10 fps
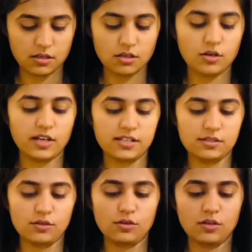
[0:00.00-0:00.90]
Okay,
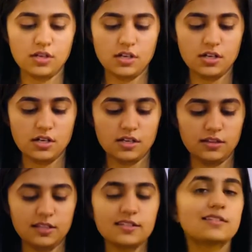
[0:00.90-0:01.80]
so
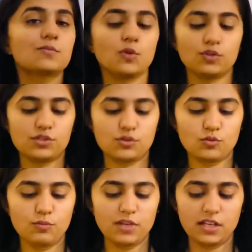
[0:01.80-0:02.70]
this is supposed to
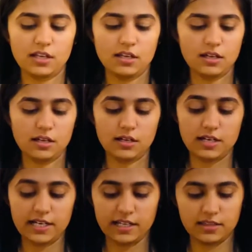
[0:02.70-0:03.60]
be
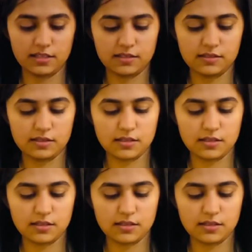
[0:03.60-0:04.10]
like this.